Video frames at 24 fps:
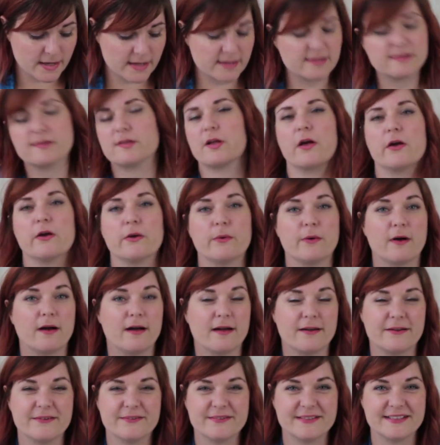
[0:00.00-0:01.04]
So
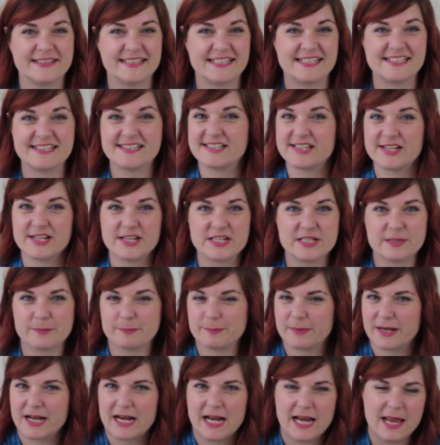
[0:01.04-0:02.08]
I will insert
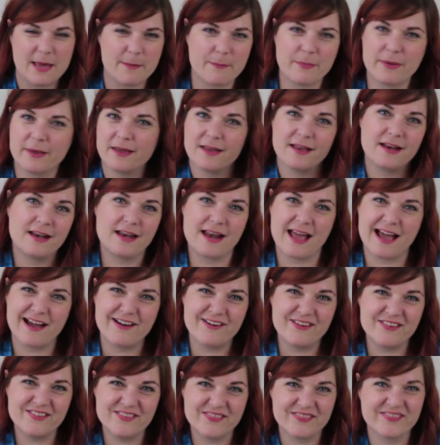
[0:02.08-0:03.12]
my clip
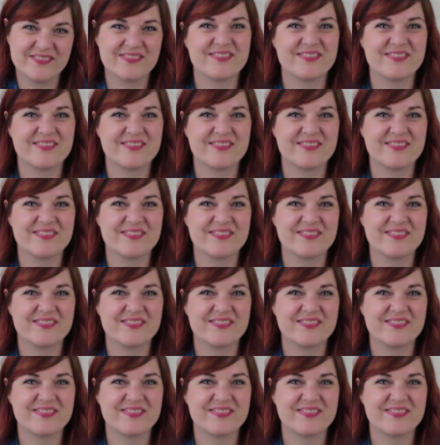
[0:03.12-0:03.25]
now.